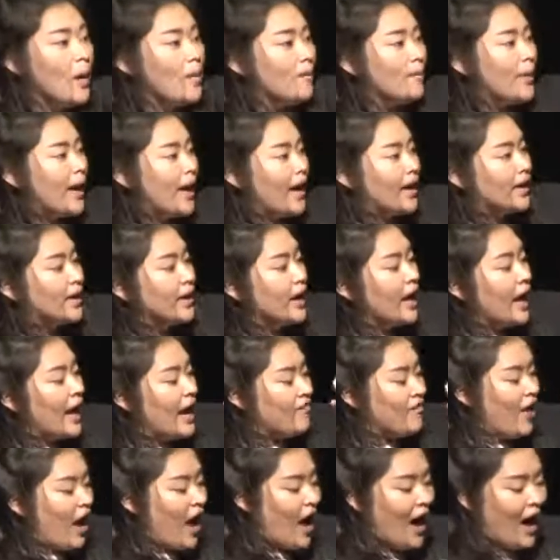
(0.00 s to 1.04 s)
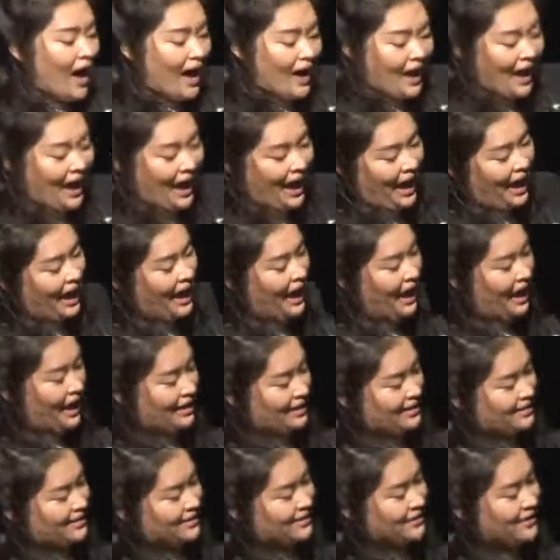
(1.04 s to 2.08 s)
But if I had
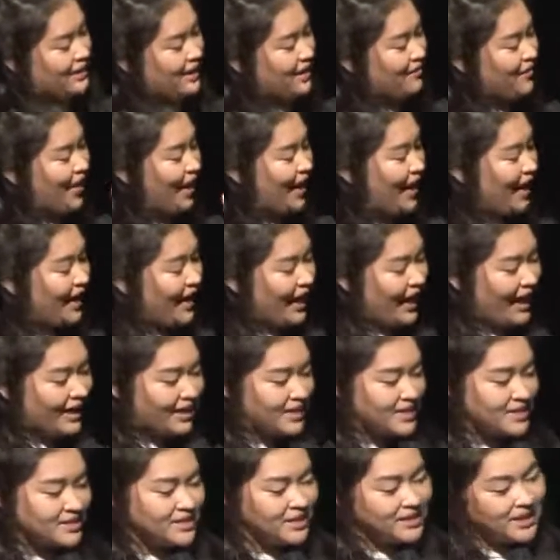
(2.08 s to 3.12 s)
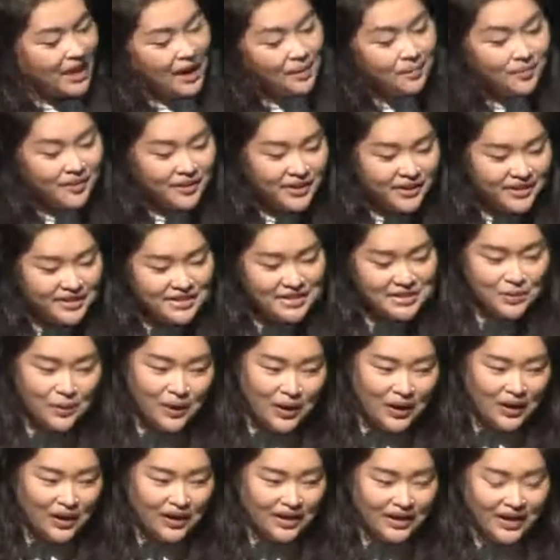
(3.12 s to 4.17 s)
a celebrity
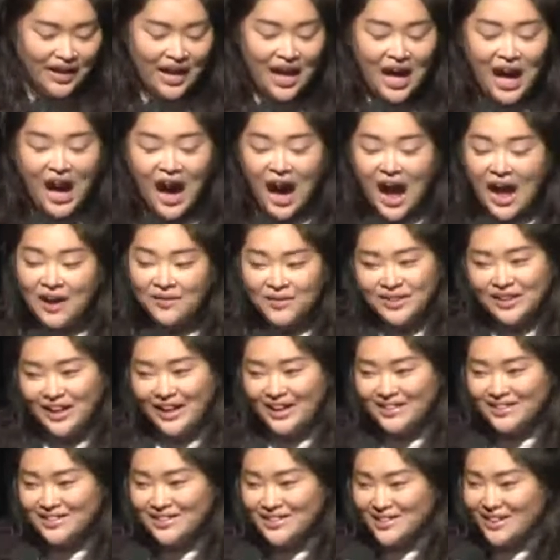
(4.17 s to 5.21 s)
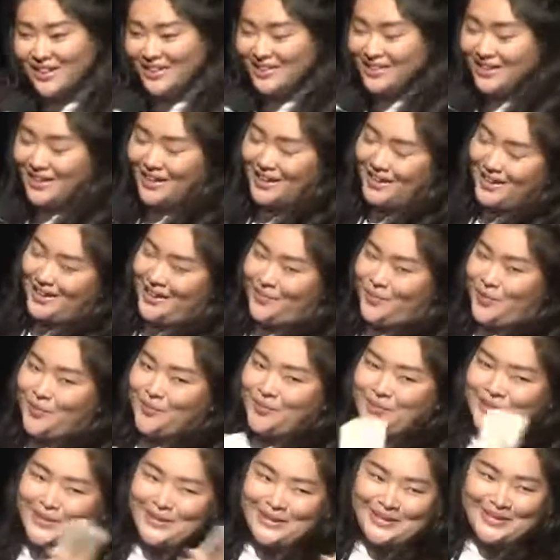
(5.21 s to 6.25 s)
squad, I would like to think that
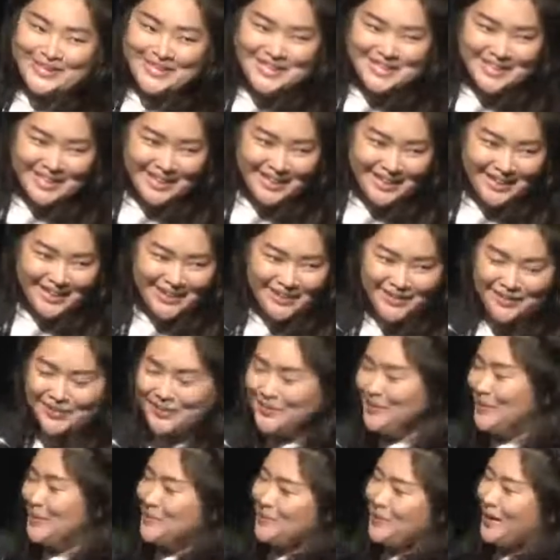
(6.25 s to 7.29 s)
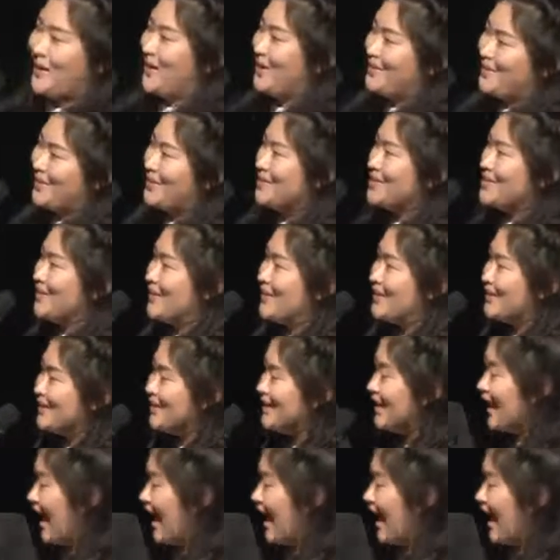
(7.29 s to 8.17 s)
Beyonce would be part of my squad,